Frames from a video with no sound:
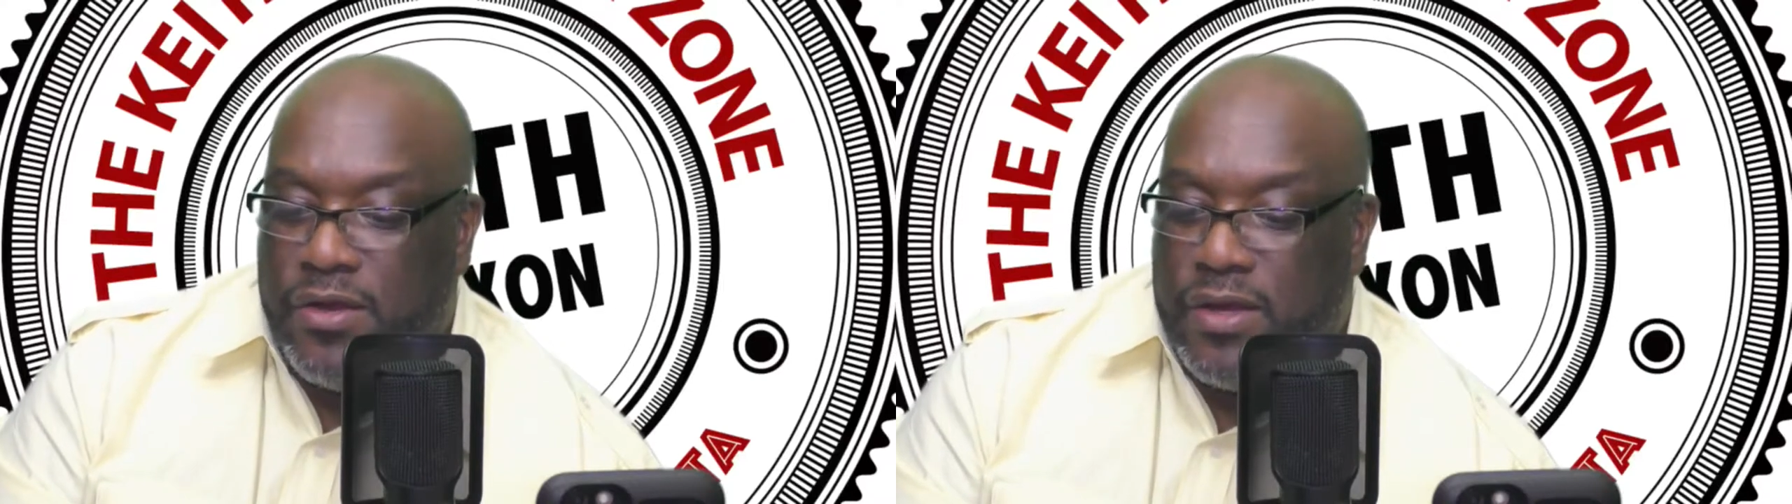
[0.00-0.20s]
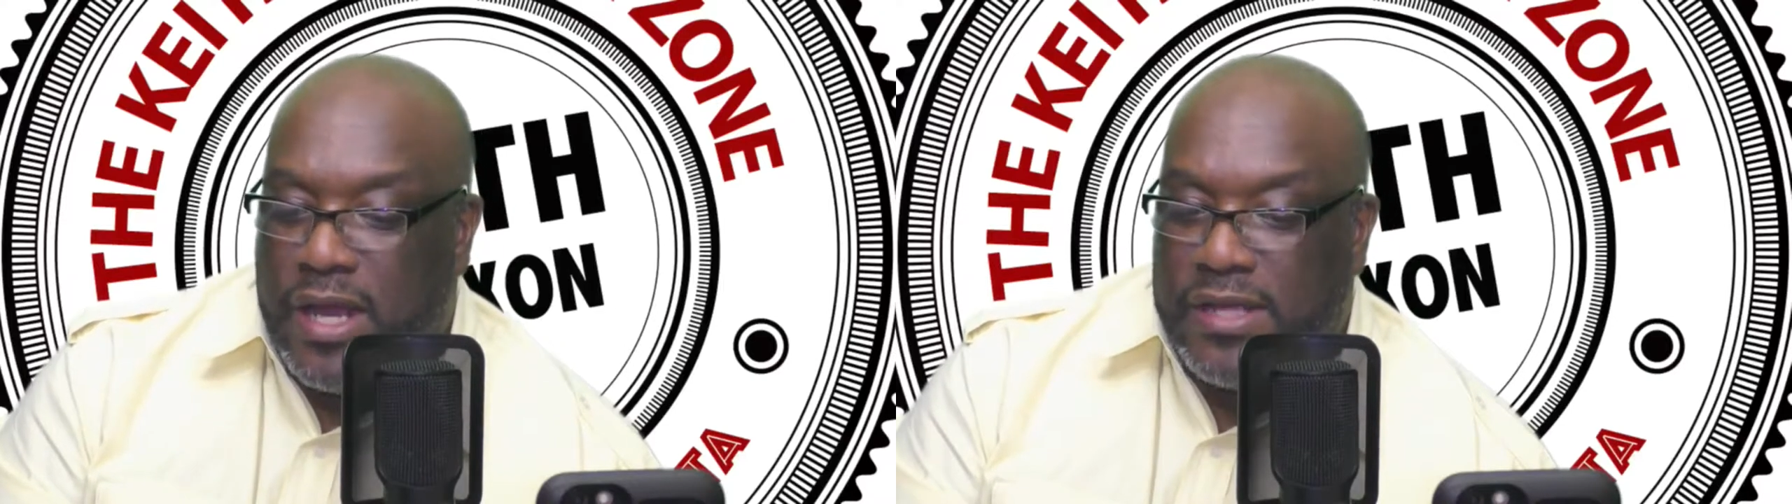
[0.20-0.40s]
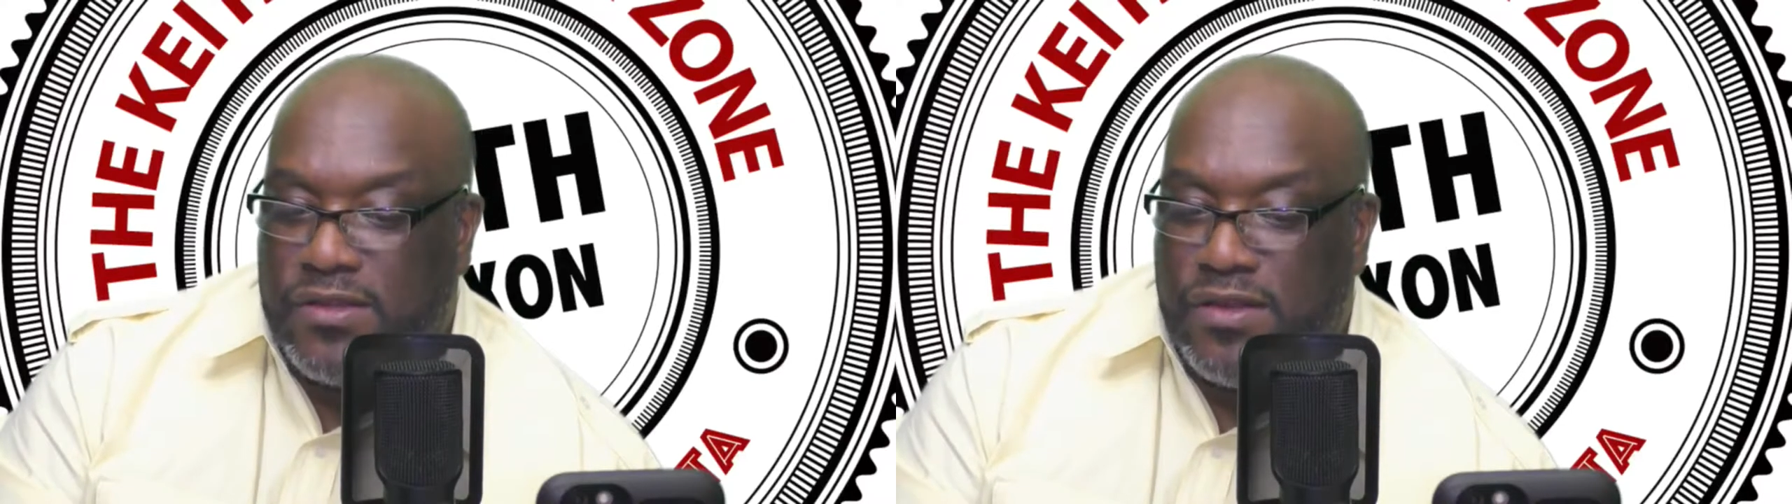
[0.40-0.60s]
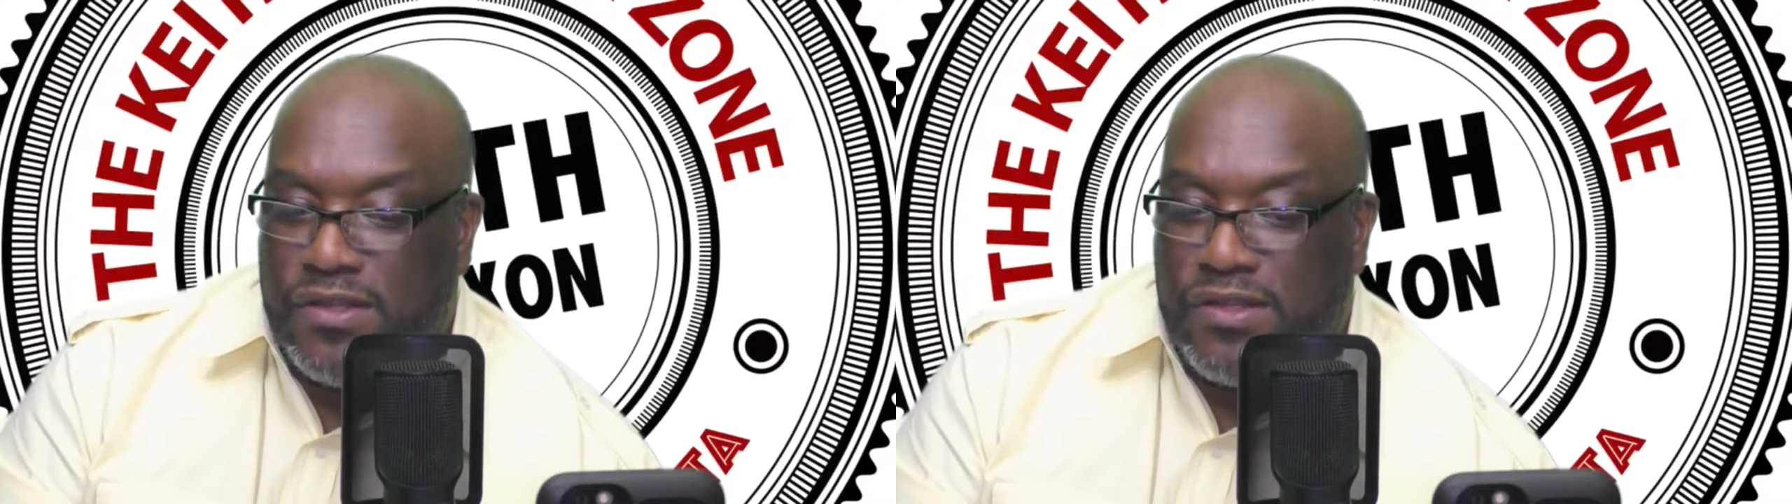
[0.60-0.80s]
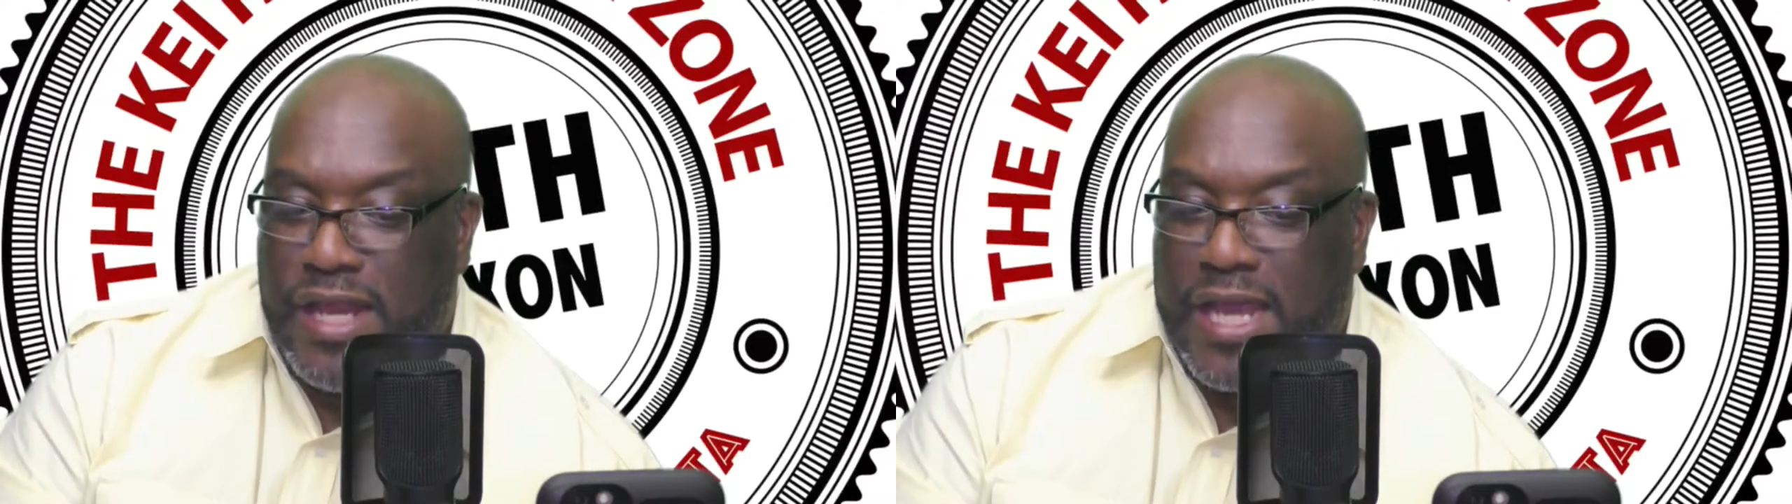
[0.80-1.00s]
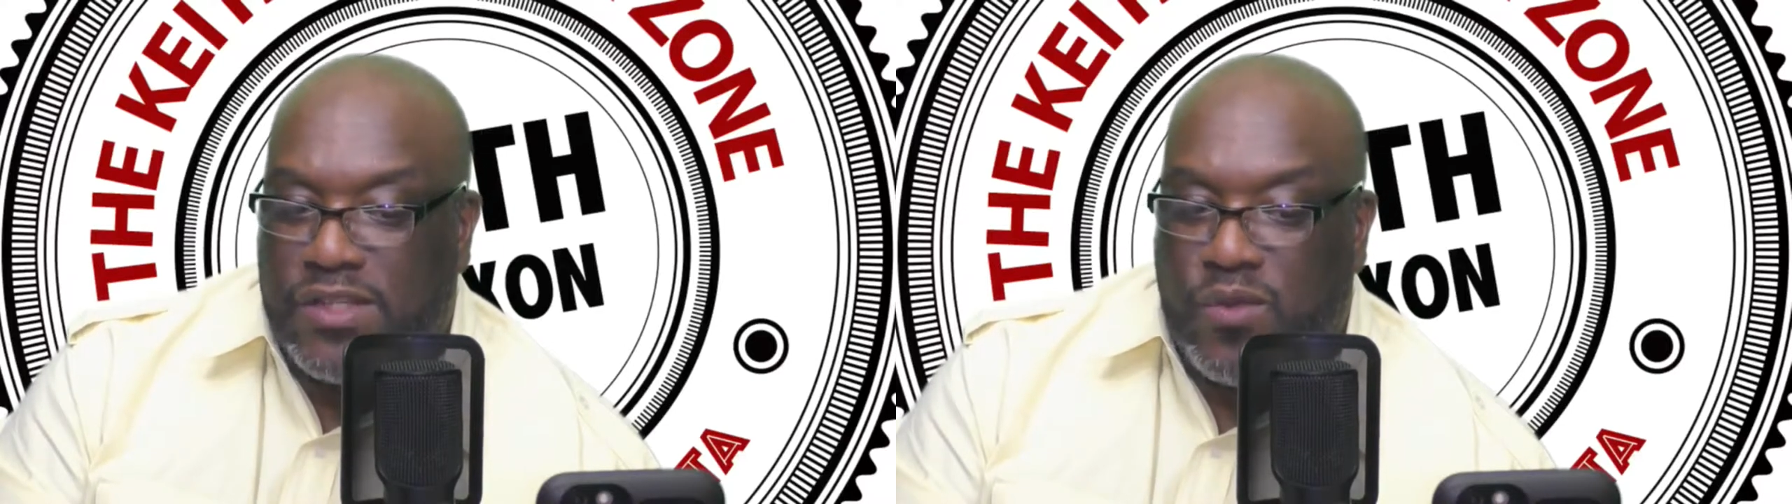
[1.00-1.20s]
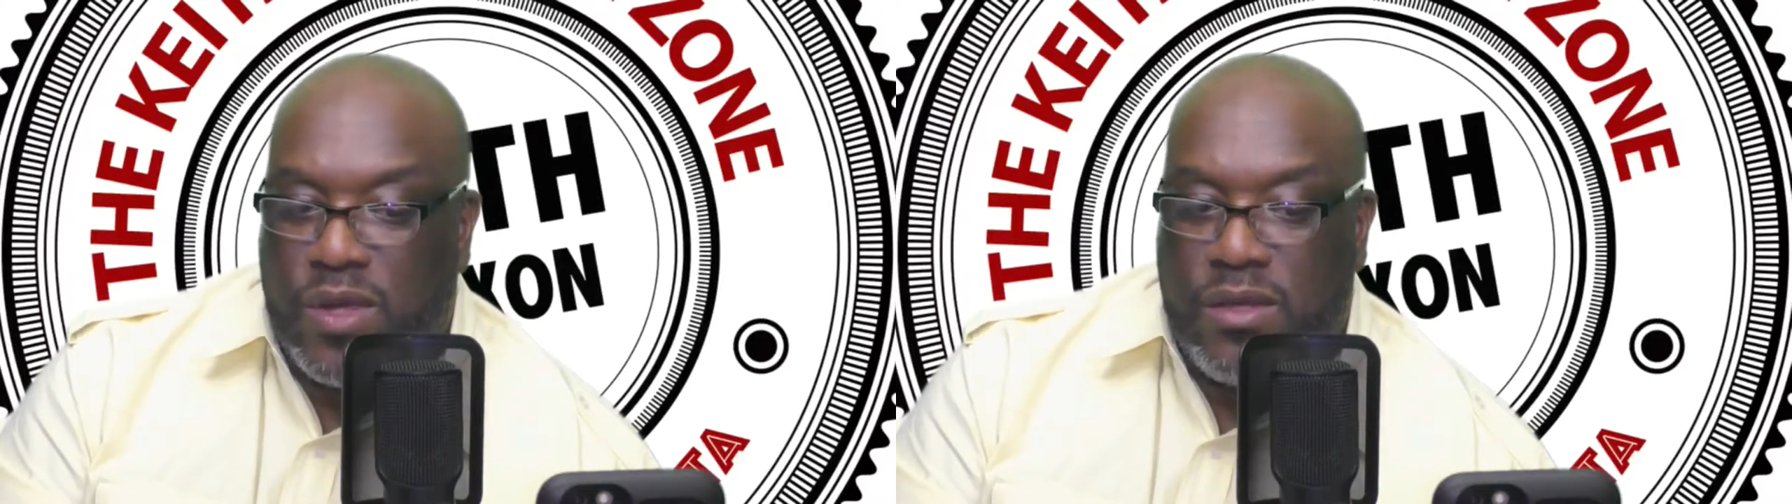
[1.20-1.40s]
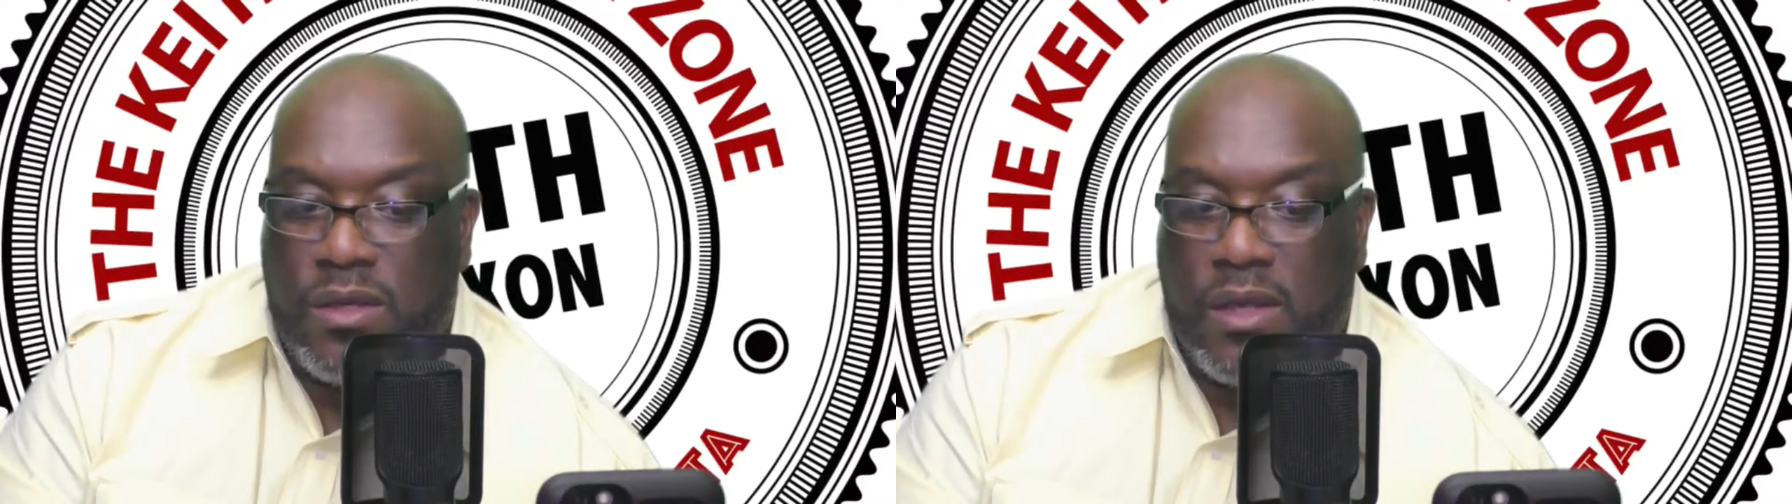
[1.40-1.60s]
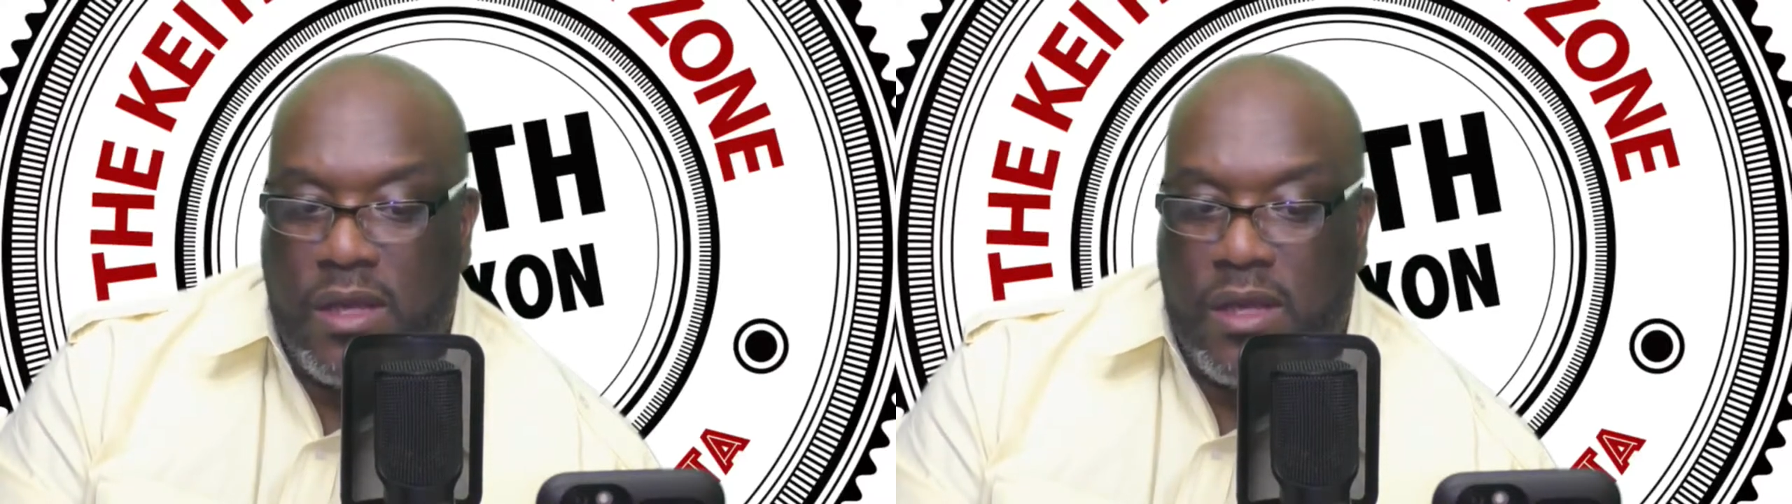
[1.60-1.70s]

you guys, on this next one.